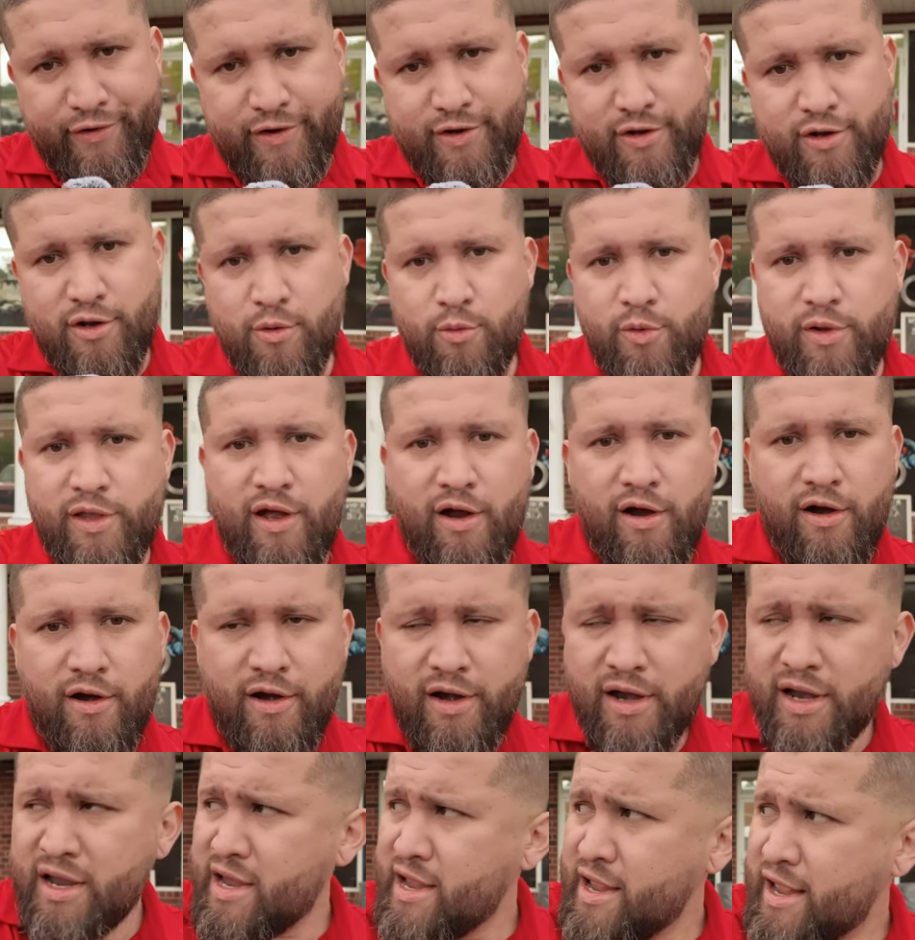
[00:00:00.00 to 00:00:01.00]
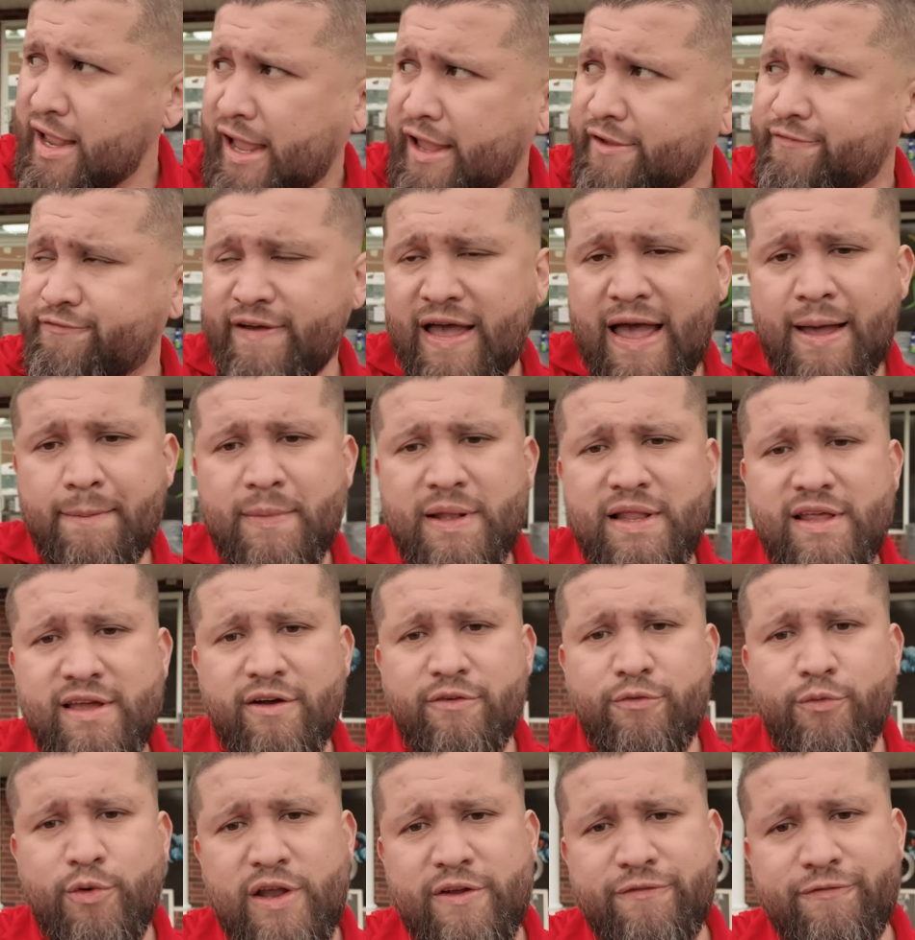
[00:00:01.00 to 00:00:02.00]
You know, we are a family
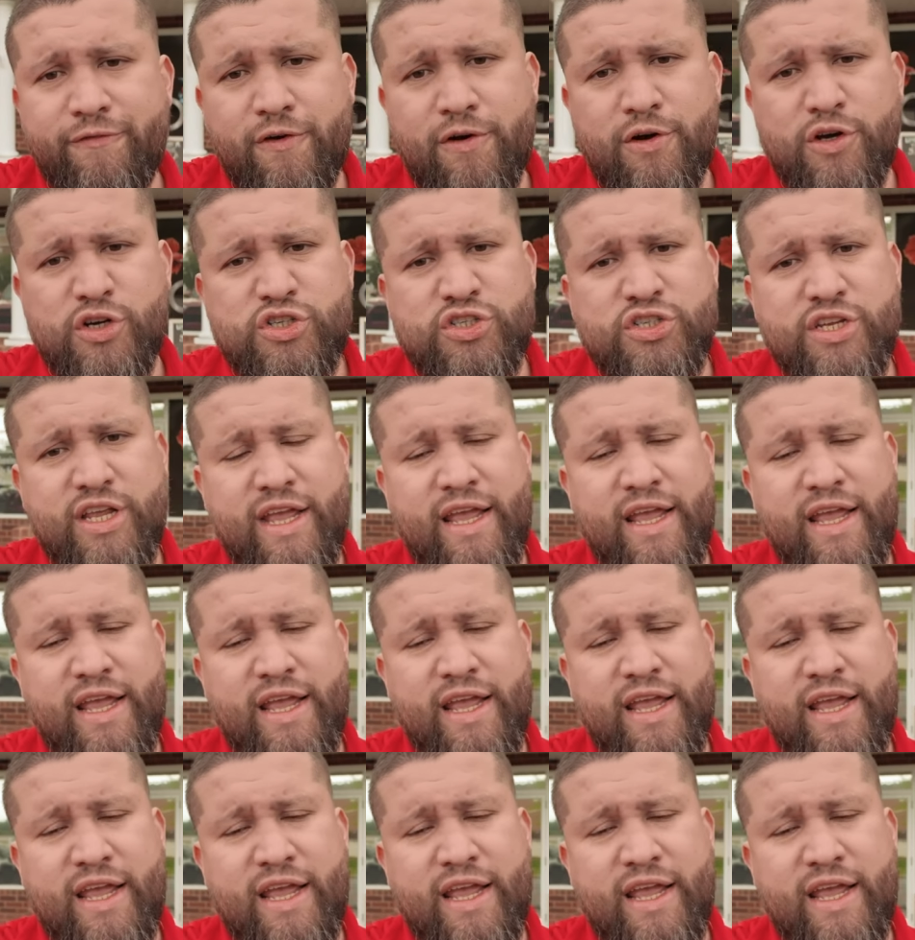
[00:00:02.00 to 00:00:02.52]
of reefers,